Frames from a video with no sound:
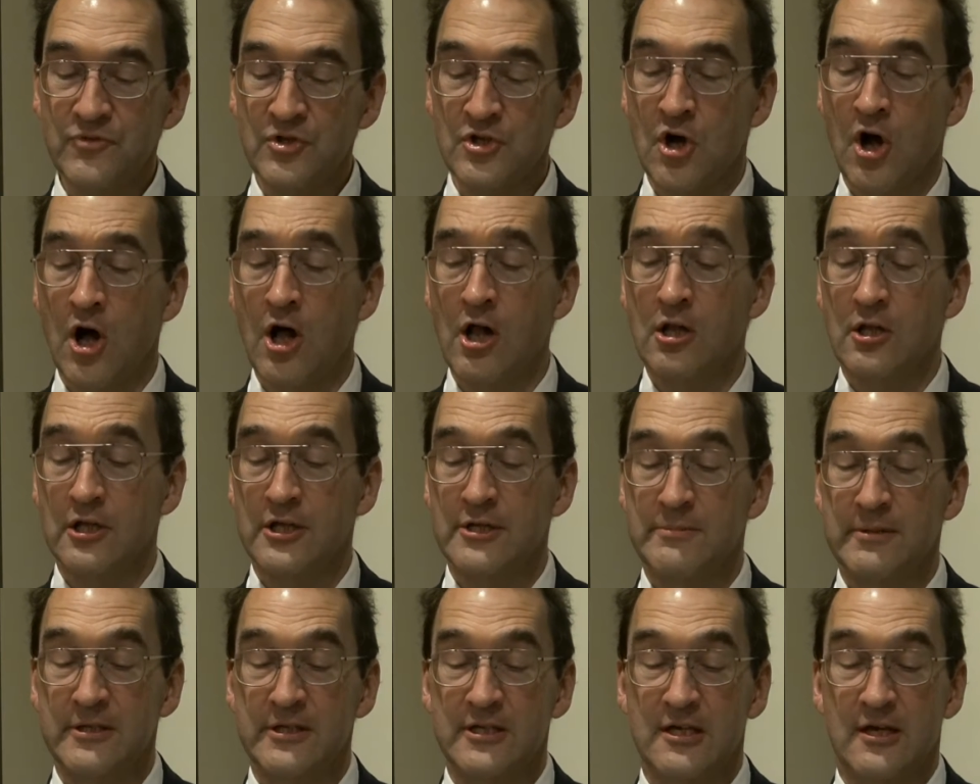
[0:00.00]
All
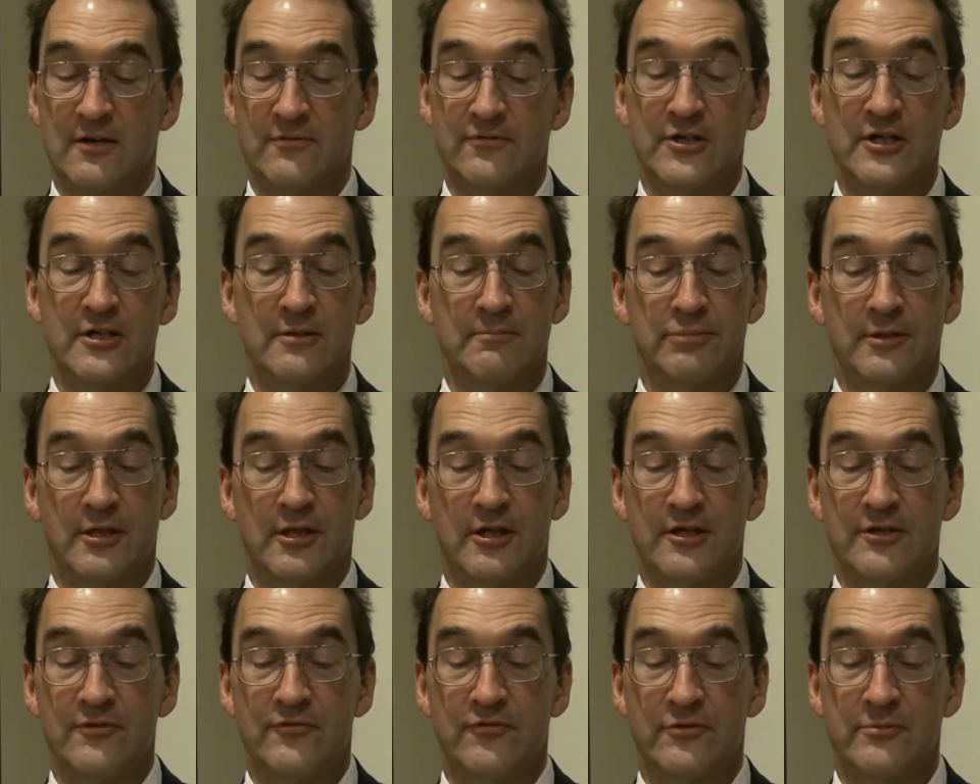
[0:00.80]
had been covered in
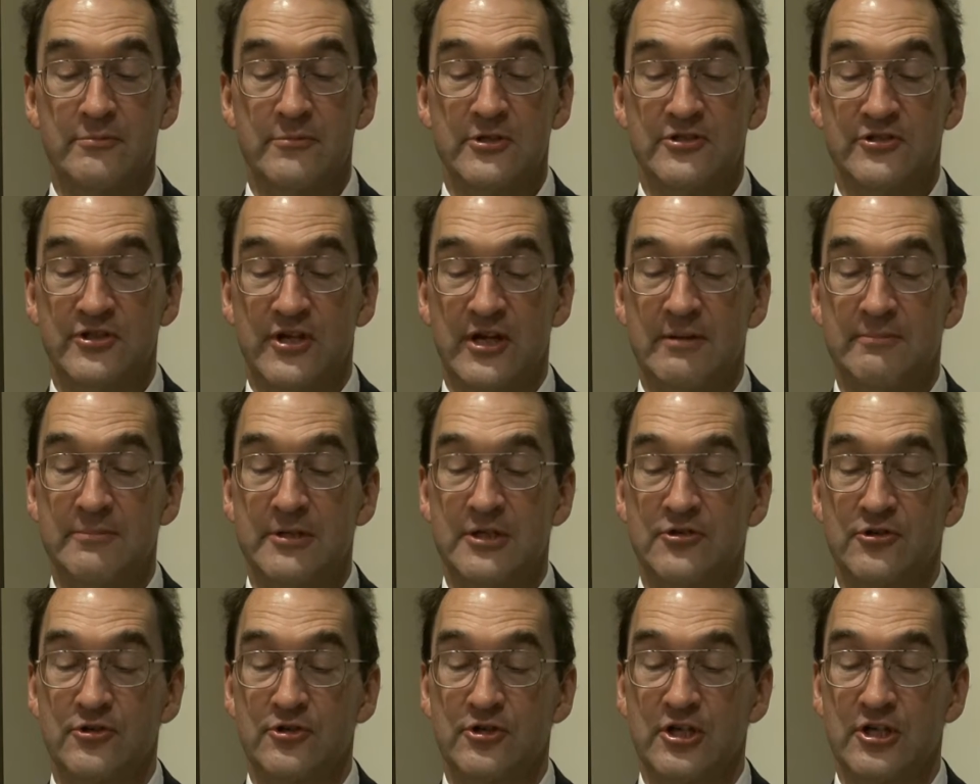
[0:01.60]
blood from the
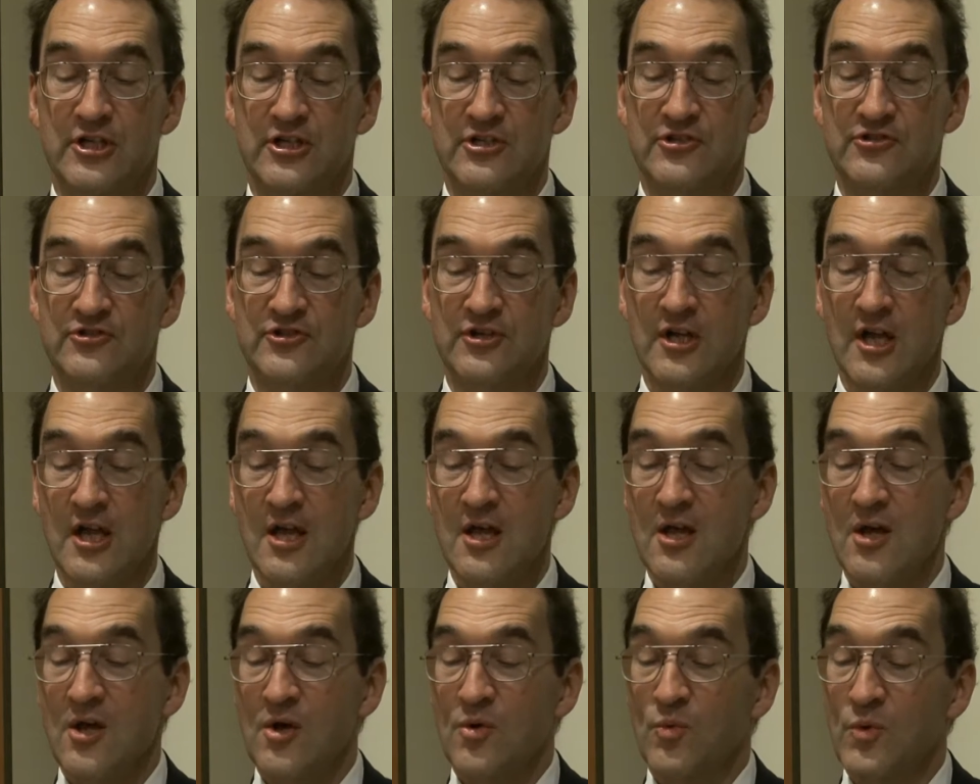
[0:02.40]
zombie turkeys.
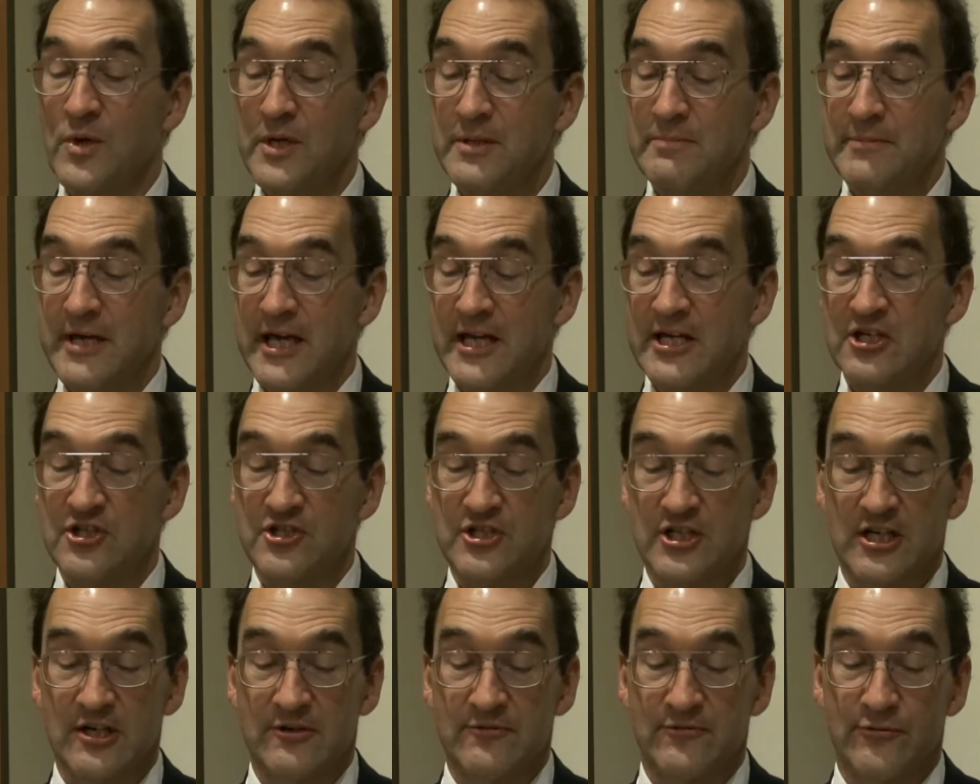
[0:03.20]
One
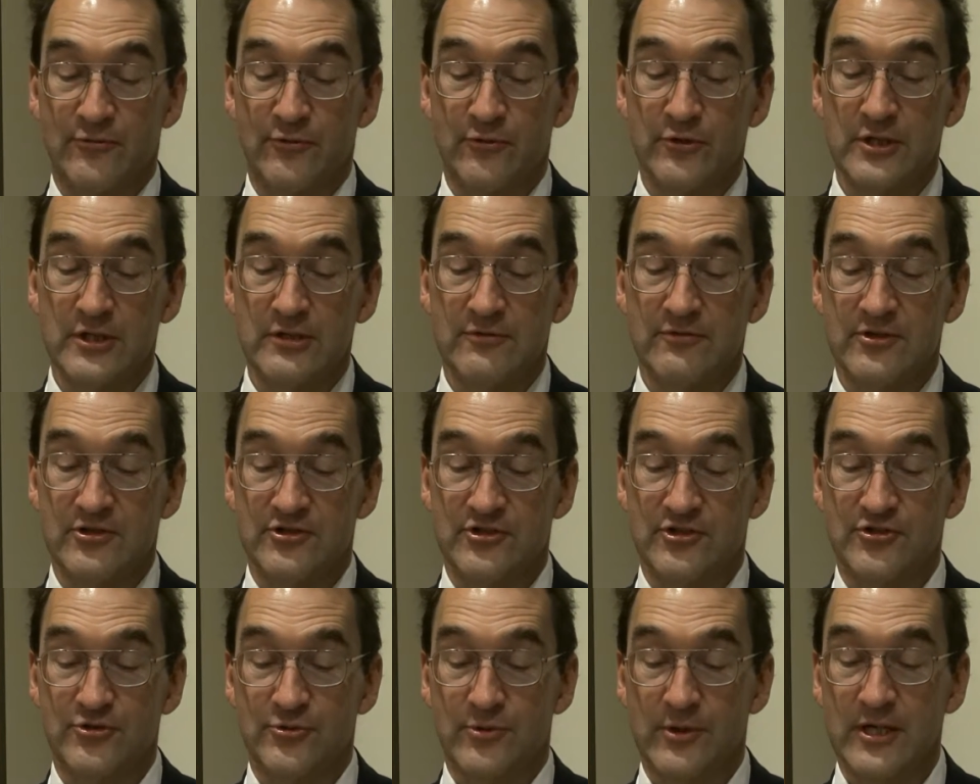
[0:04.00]
managed to get free of the
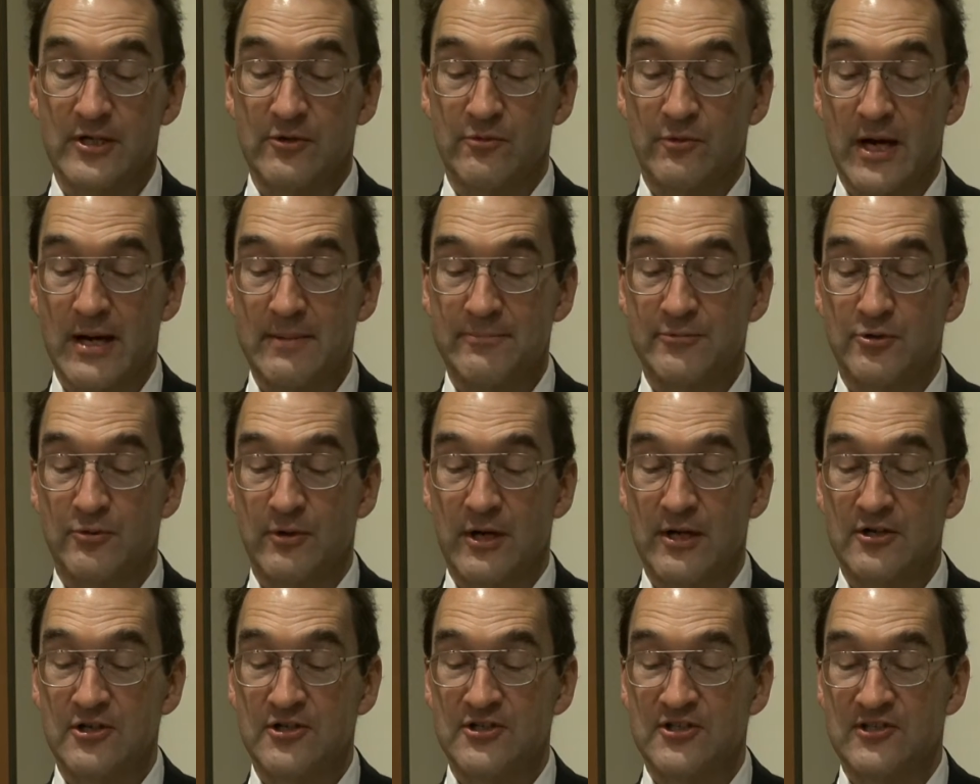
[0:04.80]
string wrapped
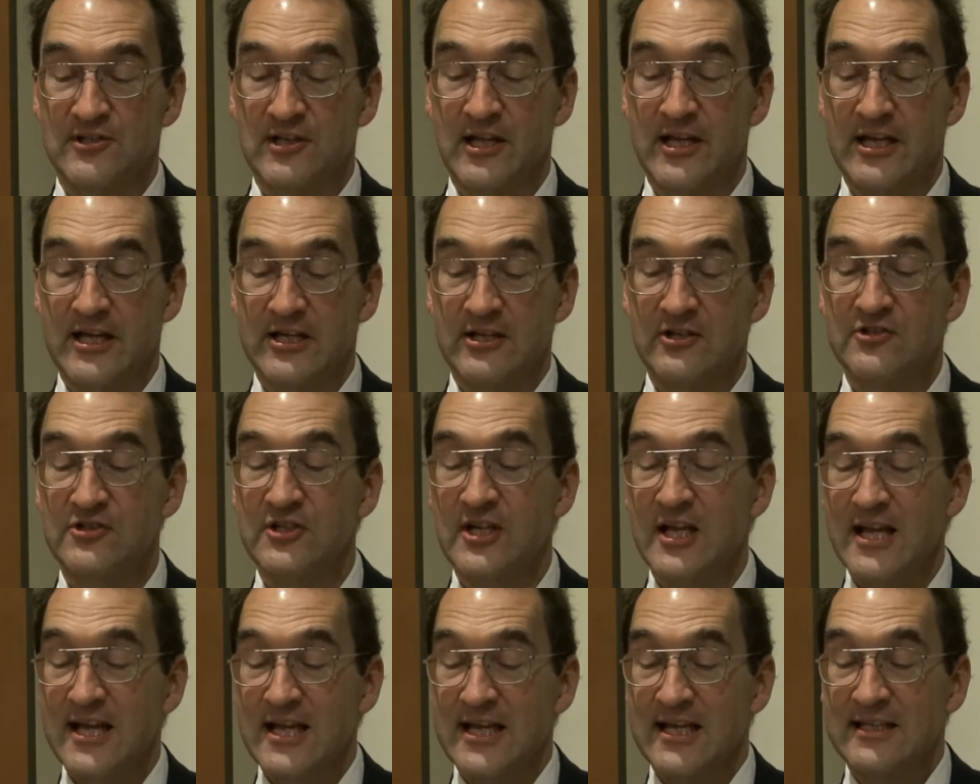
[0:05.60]
around its
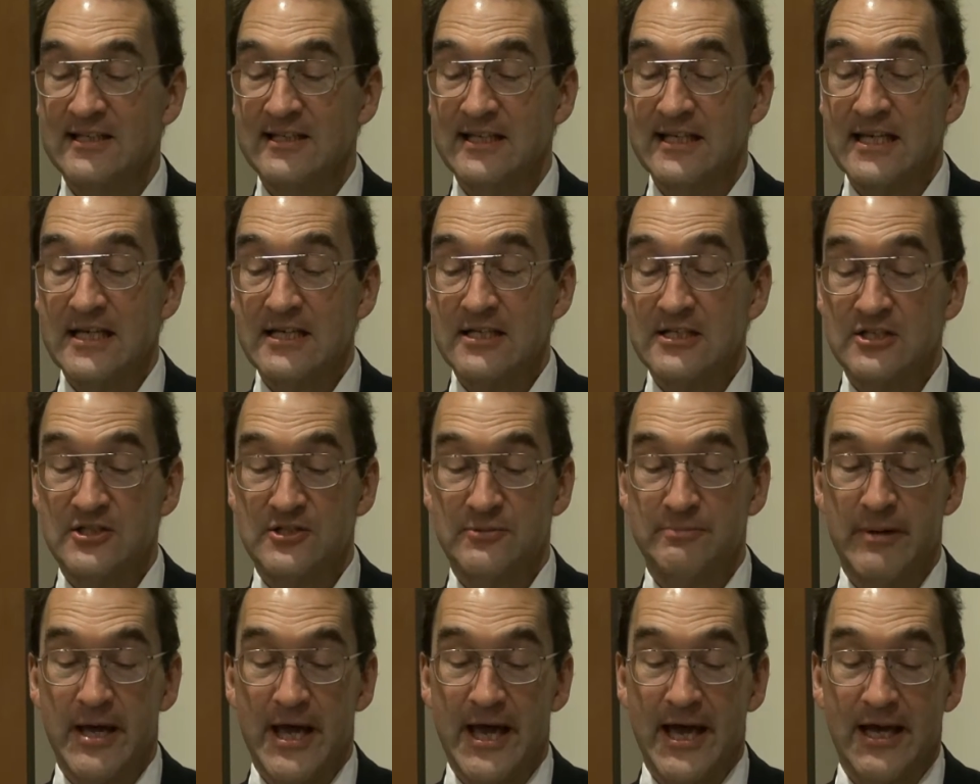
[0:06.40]
legs and lay on
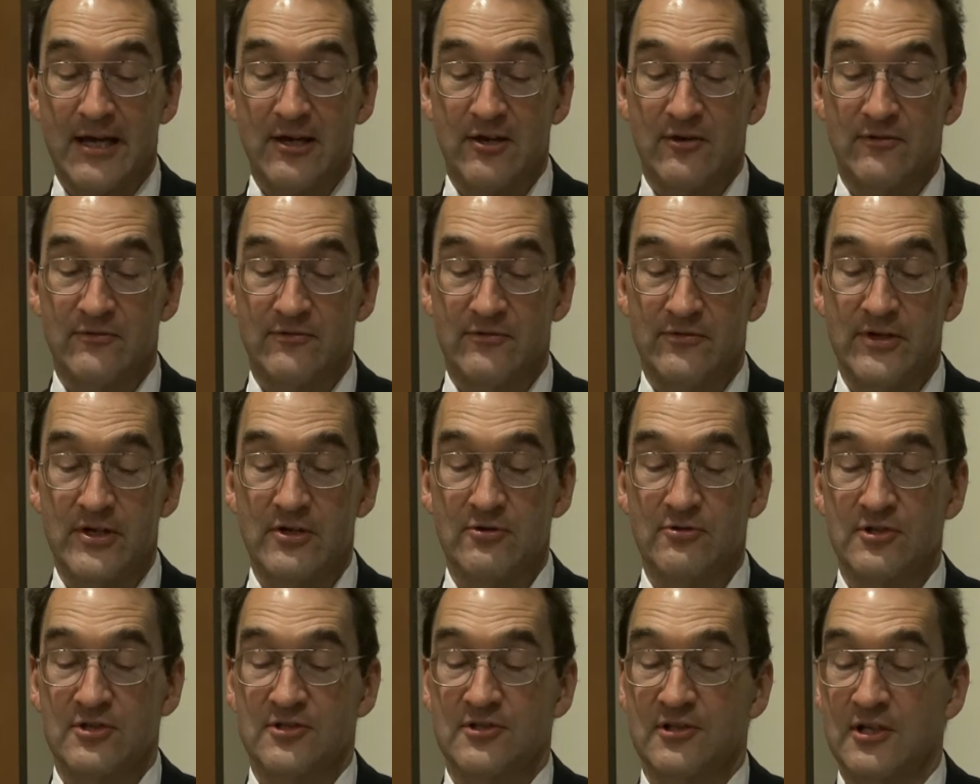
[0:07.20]
its back,
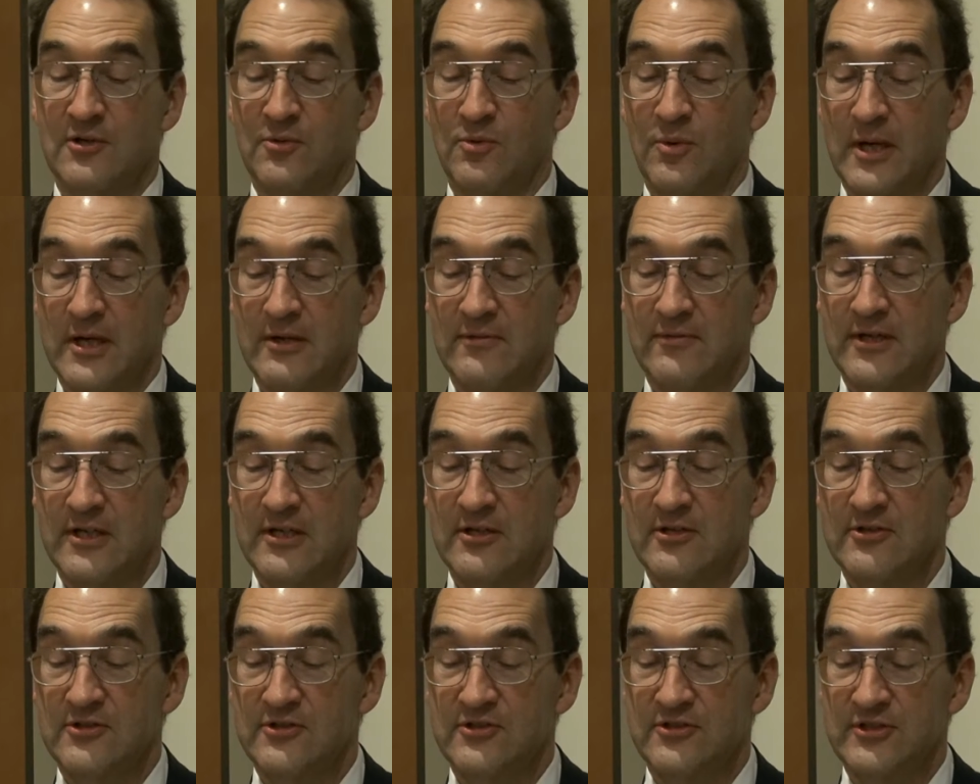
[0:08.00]
vigorously
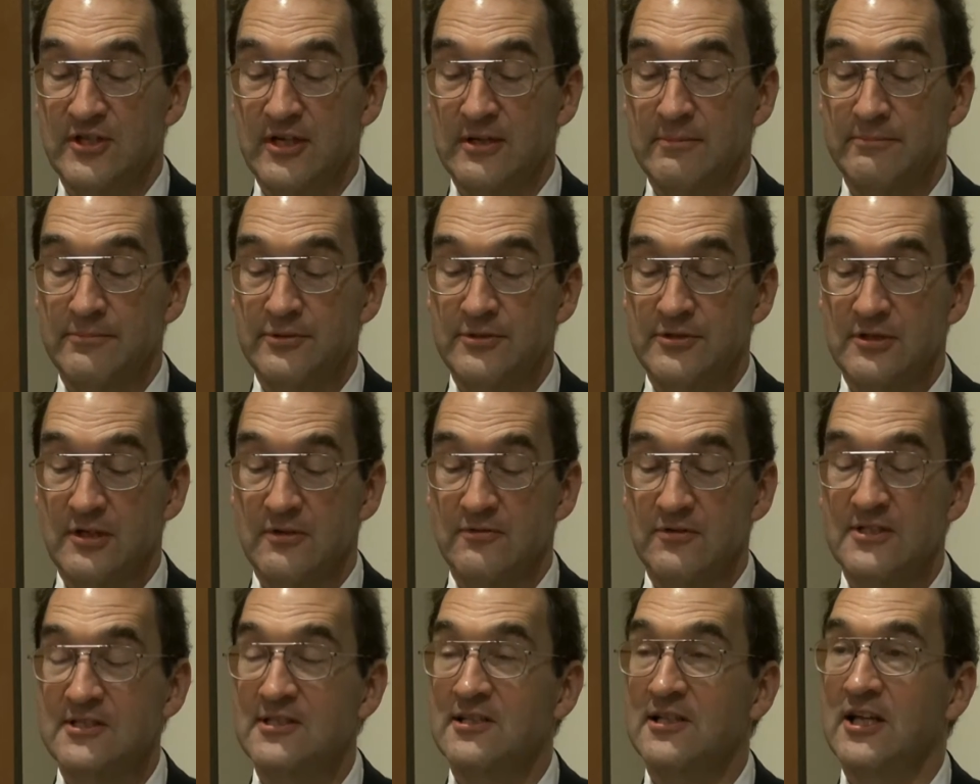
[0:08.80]
waving the stumps
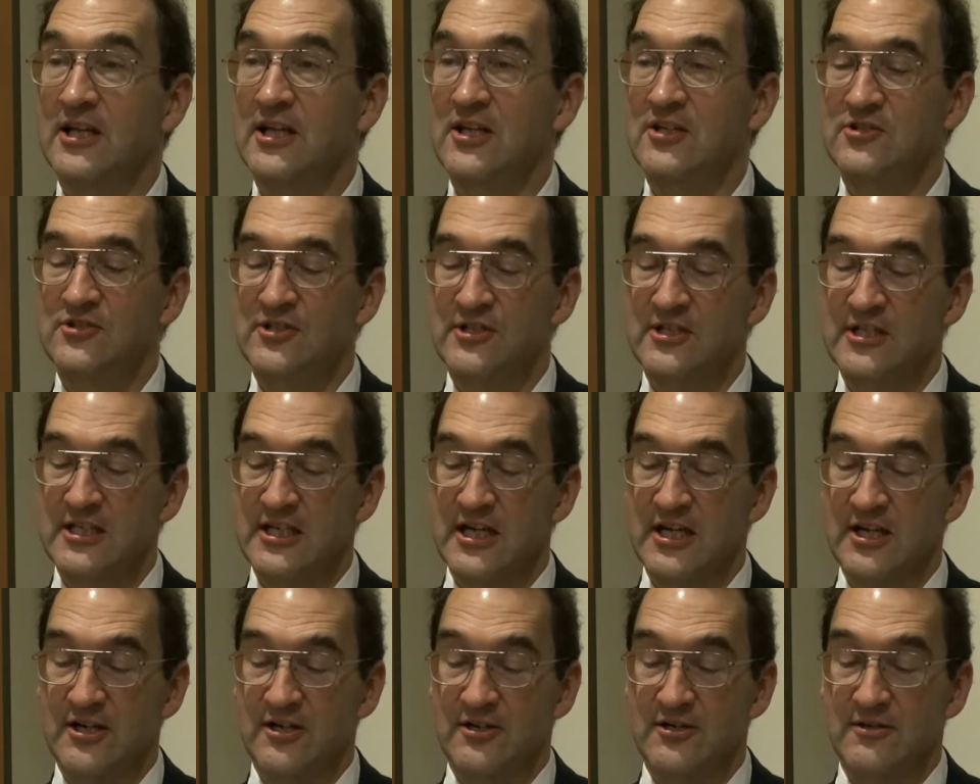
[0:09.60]
of its legs in
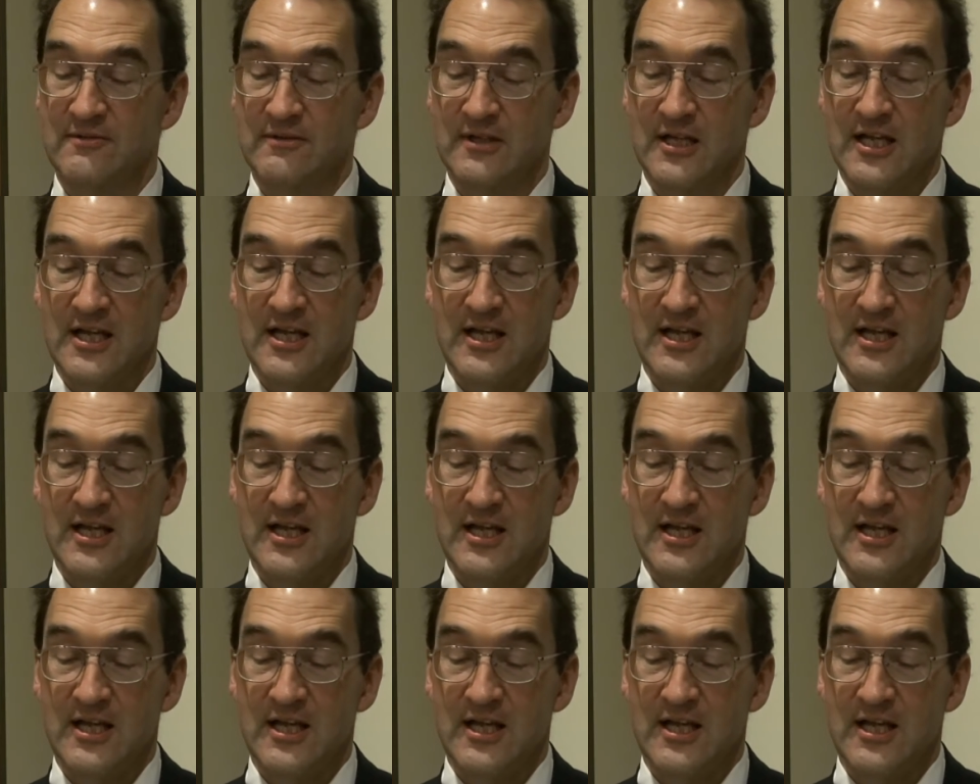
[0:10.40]
the air.